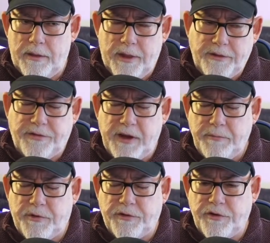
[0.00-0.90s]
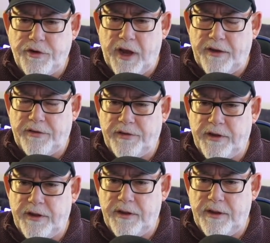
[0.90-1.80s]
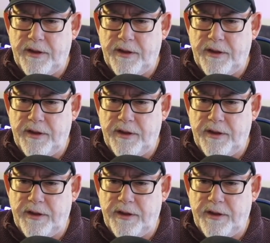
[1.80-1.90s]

they seem to suggest that